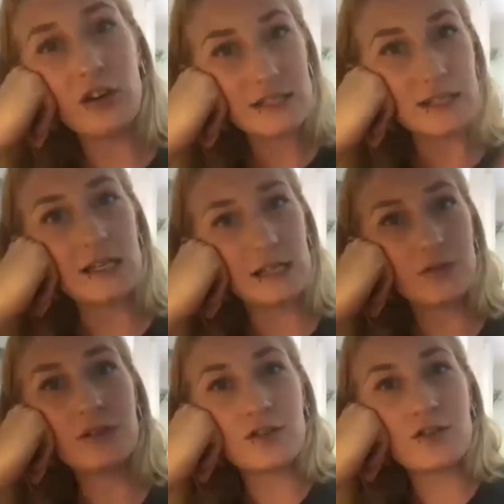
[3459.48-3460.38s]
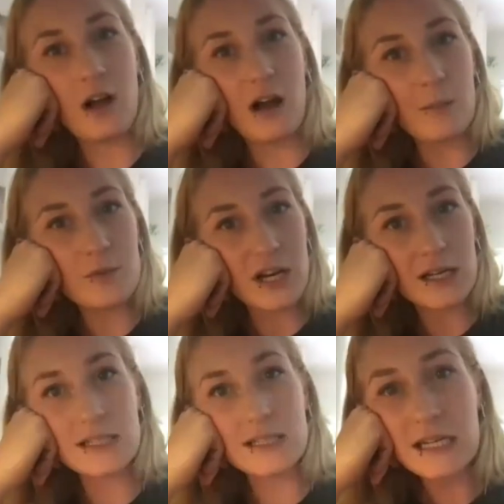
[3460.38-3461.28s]
it into a digital object
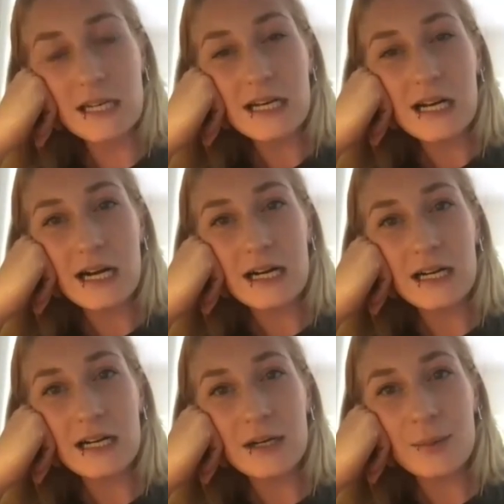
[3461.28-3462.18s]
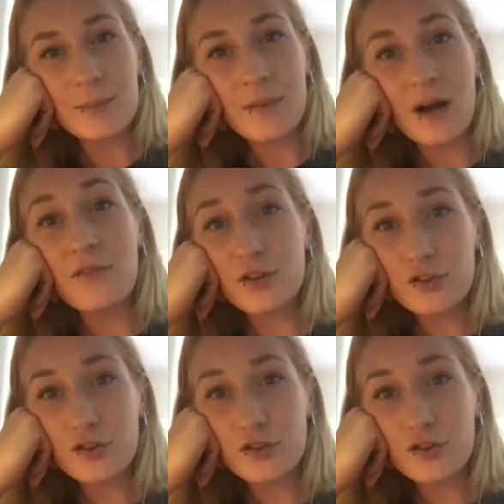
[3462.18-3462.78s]
of the tree,